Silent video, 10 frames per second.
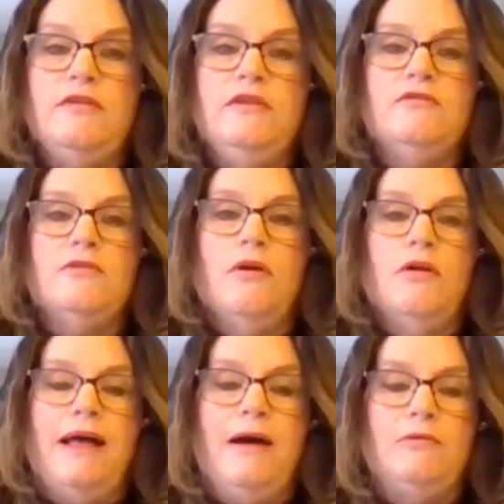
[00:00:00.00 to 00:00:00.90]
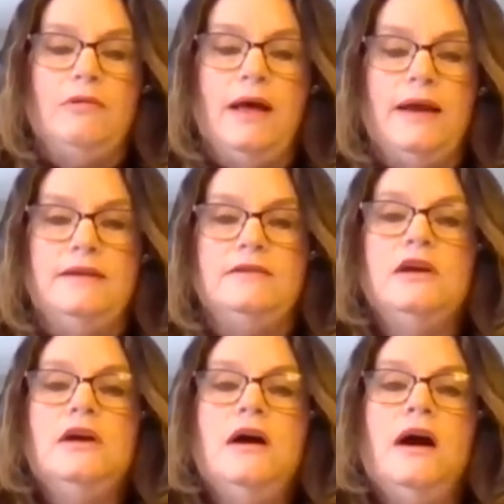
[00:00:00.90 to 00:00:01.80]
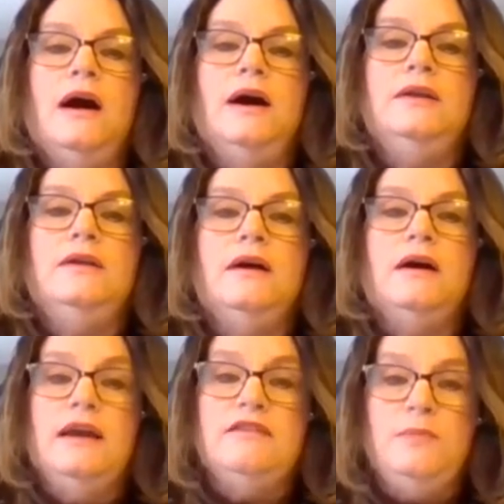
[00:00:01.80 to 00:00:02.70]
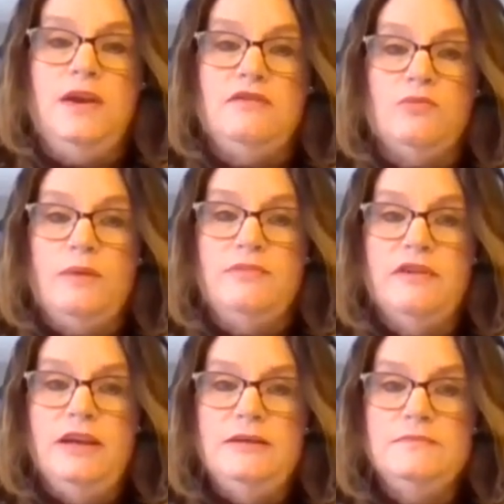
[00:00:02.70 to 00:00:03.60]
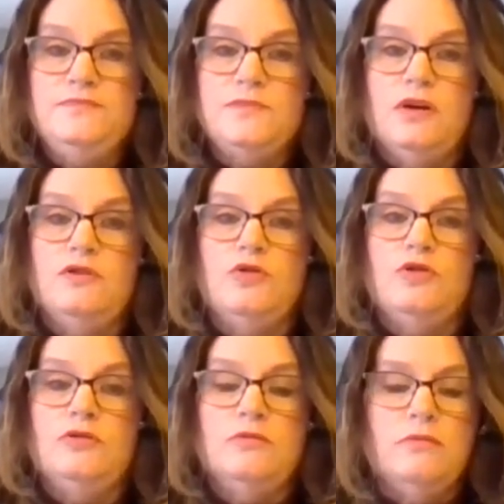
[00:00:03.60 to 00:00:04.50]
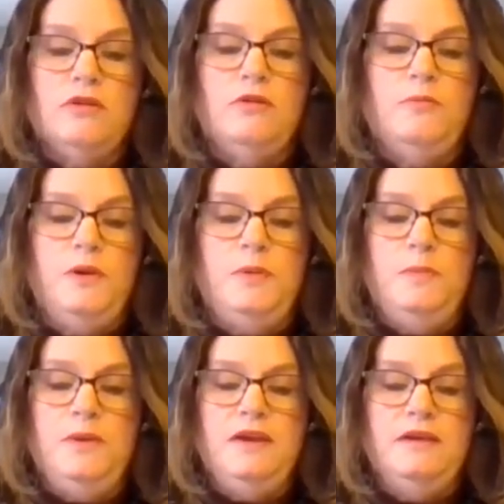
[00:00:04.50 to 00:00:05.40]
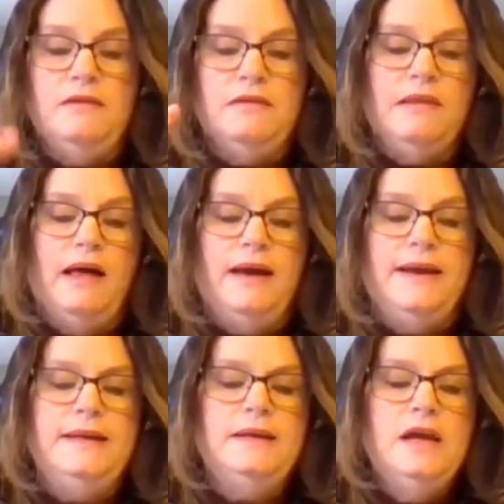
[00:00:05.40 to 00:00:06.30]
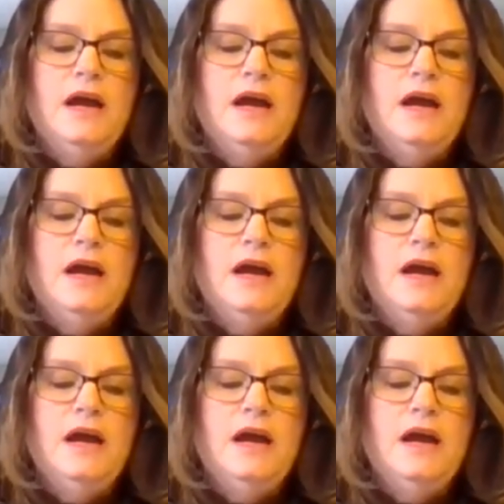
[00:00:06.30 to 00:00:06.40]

These are all outlined on SBA's website under the PPP line.